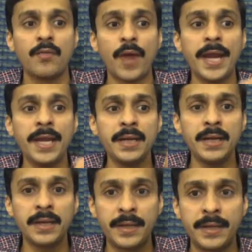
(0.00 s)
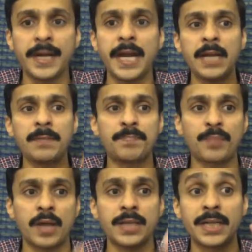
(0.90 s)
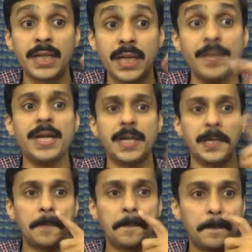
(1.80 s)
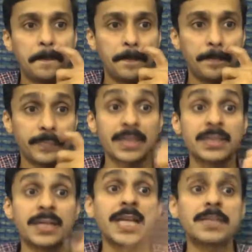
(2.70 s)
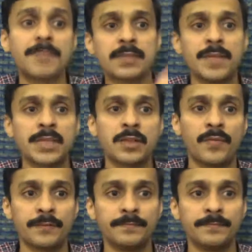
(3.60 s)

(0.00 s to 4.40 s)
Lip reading: Find a great project immediately. That's the next best offer.